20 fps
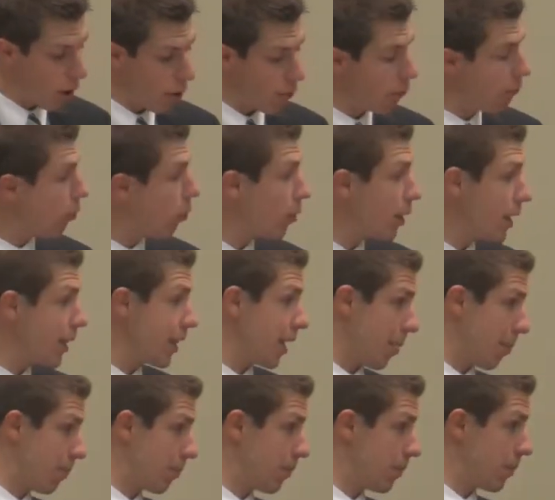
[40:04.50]
avoid
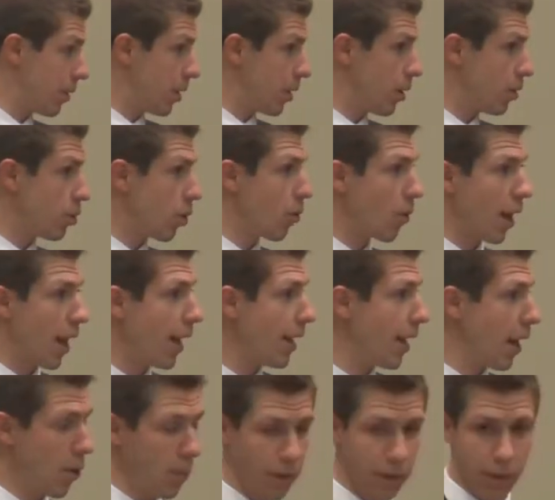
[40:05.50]
them, don't
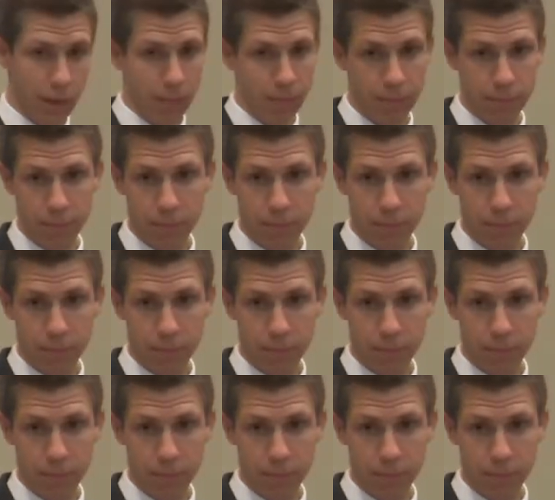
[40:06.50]
hang out with them.